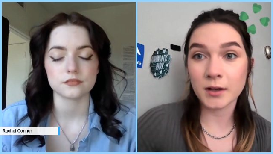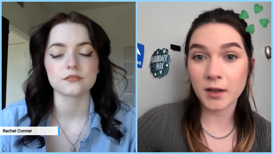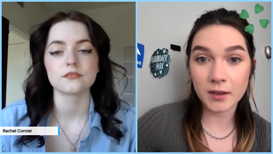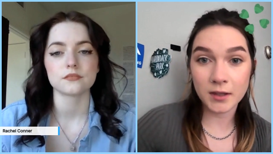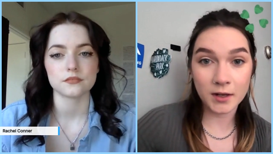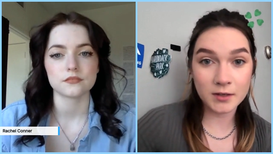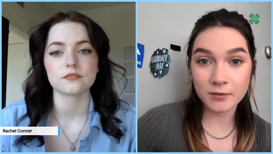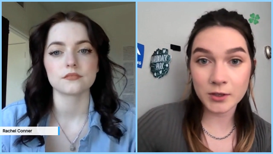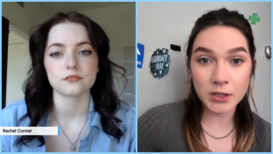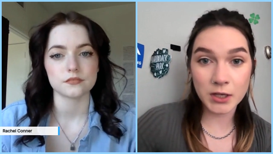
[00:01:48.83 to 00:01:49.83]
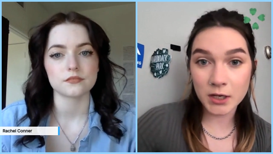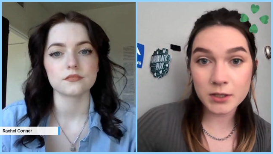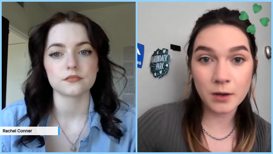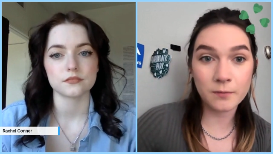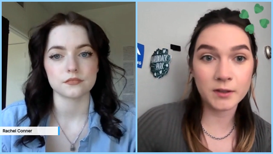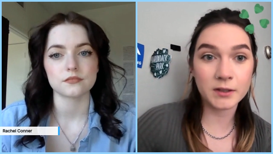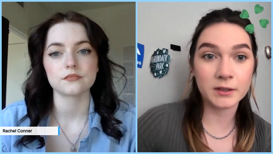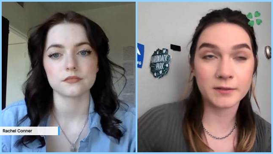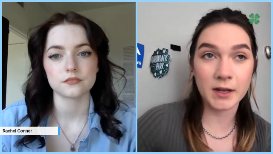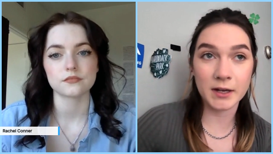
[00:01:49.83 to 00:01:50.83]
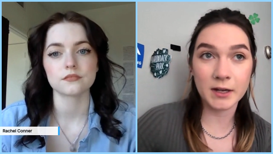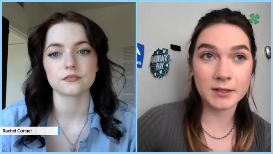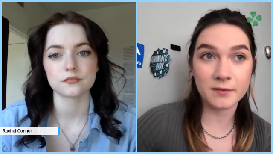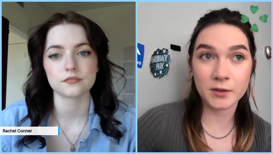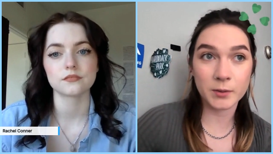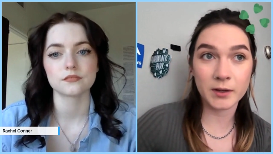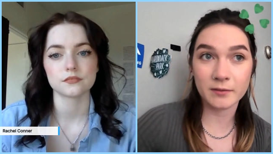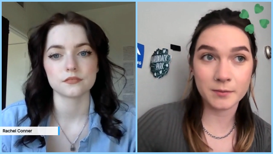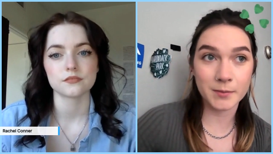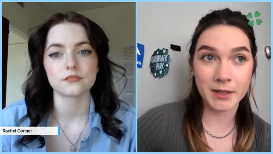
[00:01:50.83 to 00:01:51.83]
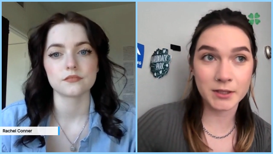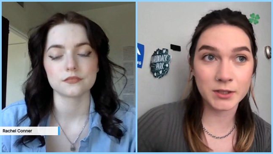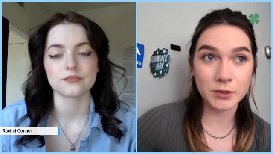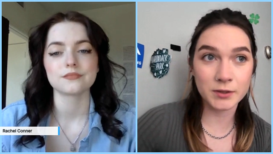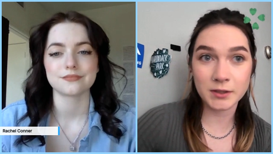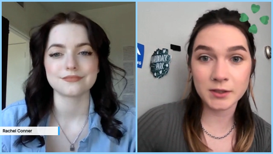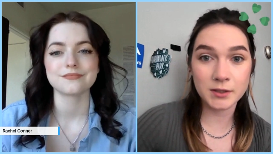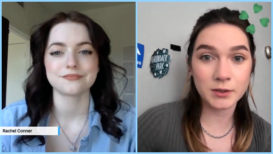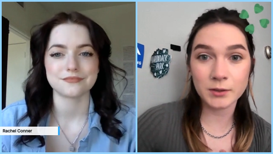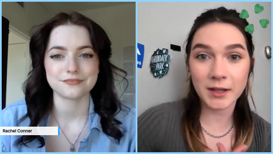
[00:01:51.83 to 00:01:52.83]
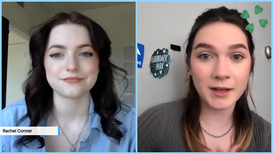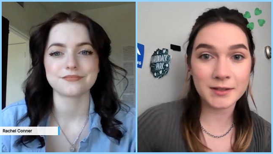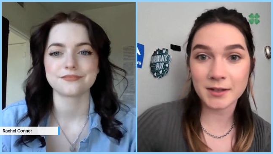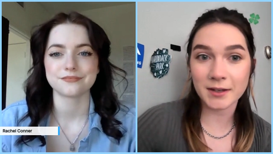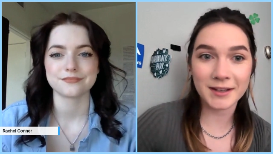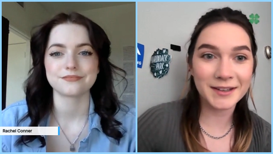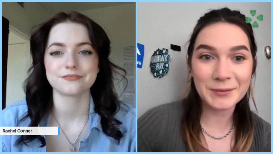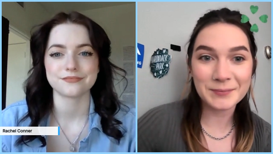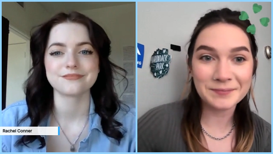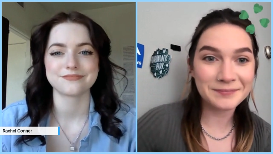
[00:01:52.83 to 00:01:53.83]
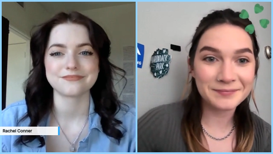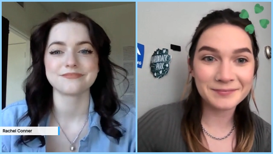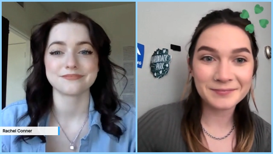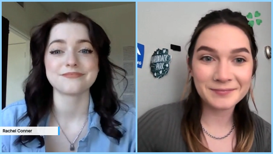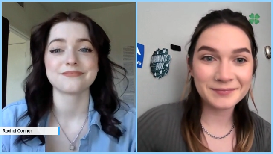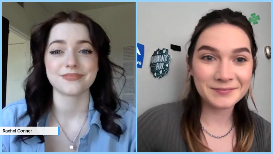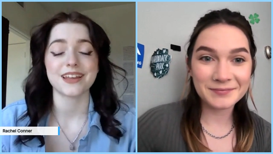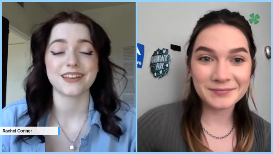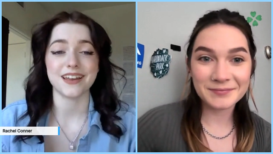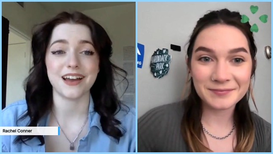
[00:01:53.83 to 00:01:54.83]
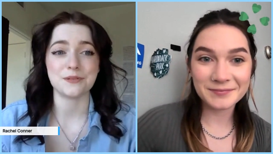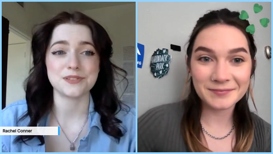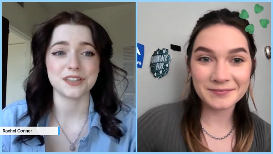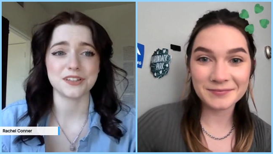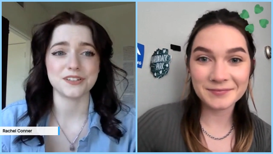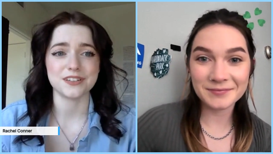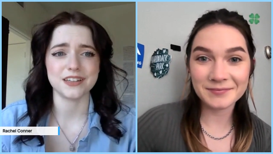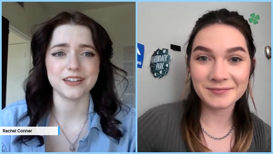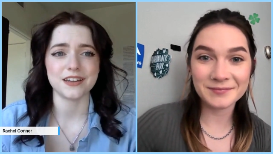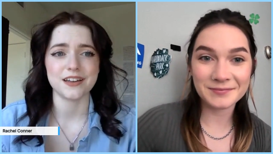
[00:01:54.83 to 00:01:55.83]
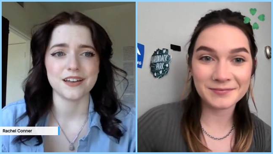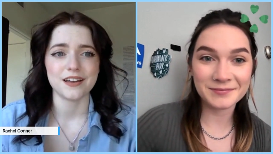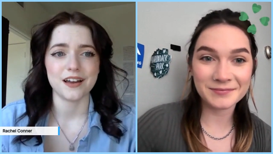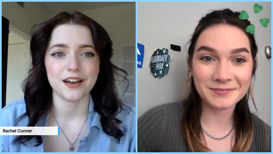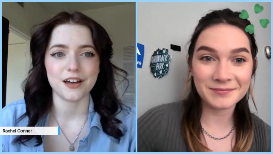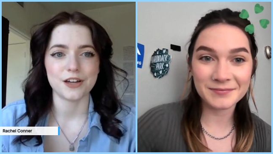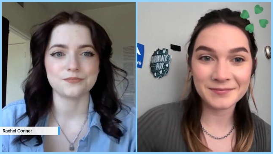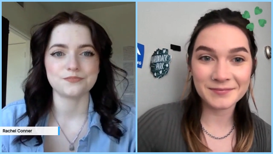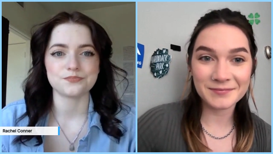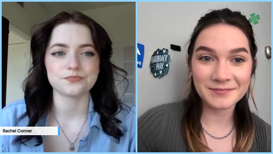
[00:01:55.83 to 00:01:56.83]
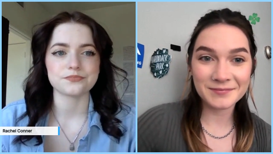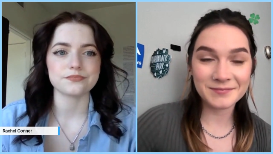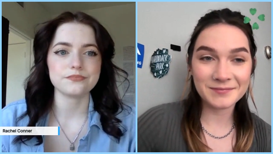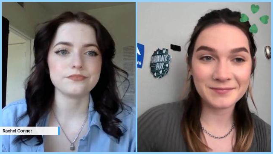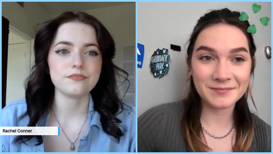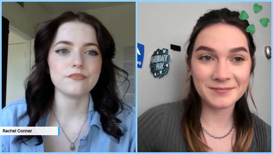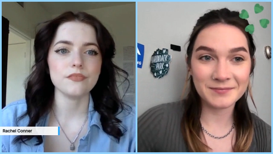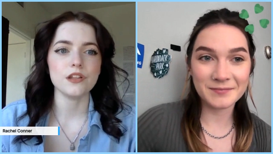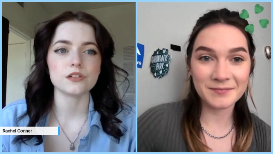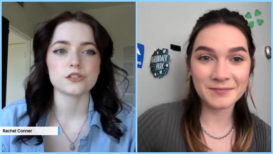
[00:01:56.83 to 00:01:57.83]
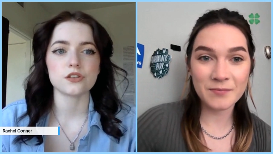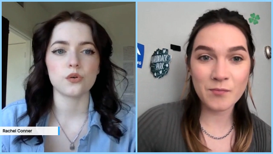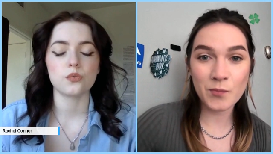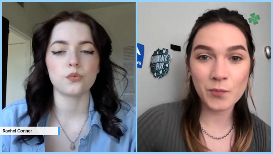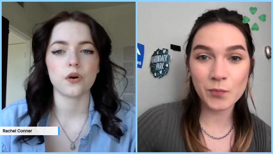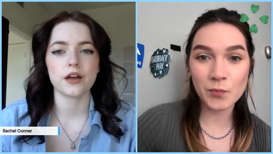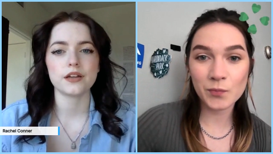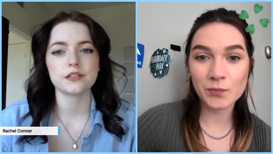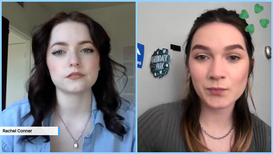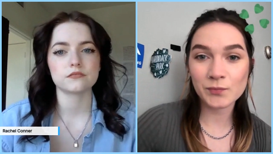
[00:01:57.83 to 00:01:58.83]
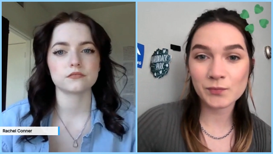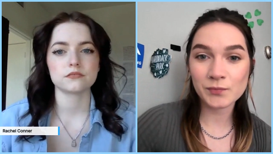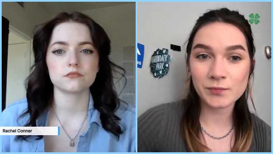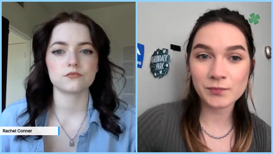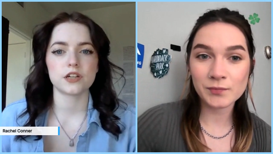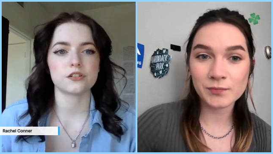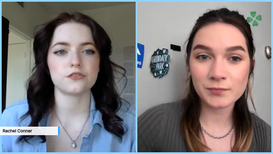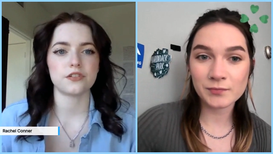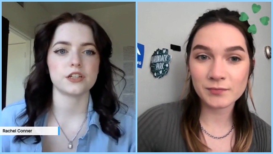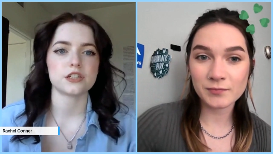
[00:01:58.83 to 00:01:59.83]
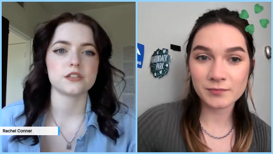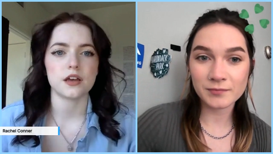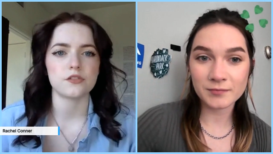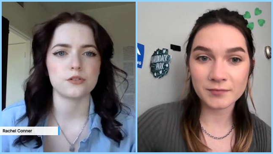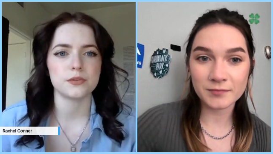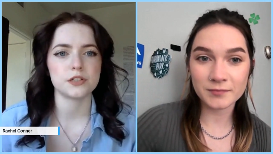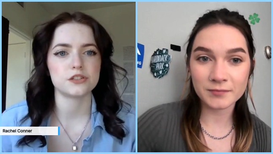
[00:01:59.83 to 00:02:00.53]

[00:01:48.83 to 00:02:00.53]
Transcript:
Speaker 1: in the next few years, hopefully you'll find us everywhere from Massachusetts to Alaska.
Speaker 2: Yeah, absolutely. Um, so, what reservations have you been